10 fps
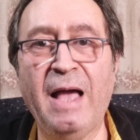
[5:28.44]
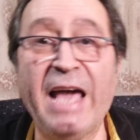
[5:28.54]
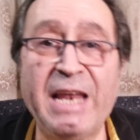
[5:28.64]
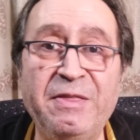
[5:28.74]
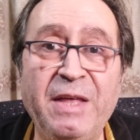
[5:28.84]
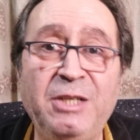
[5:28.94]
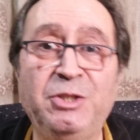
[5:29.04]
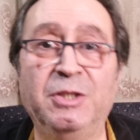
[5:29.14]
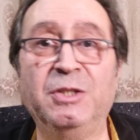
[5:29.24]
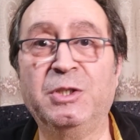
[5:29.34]
In
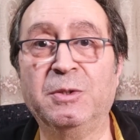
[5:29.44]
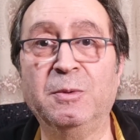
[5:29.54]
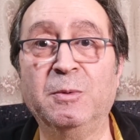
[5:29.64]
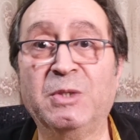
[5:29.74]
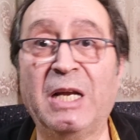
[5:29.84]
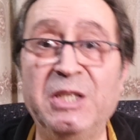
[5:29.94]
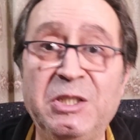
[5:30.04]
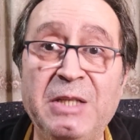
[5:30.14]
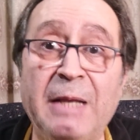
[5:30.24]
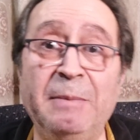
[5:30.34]
addition to
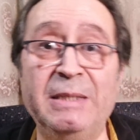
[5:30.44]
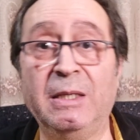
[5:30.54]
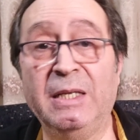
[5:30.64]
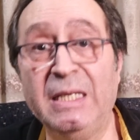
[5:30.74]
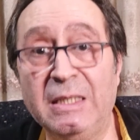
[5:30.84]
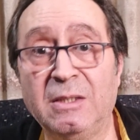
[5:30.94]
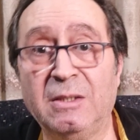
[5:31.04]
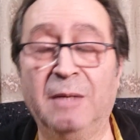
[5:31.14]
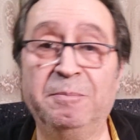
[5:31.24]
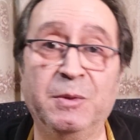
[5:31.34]
traditional Middle
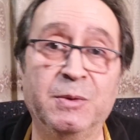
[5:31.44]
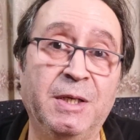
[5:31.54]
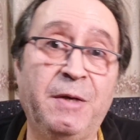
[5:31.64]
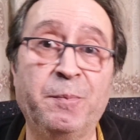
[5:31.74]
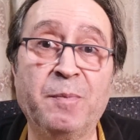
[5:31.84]
Eastern music,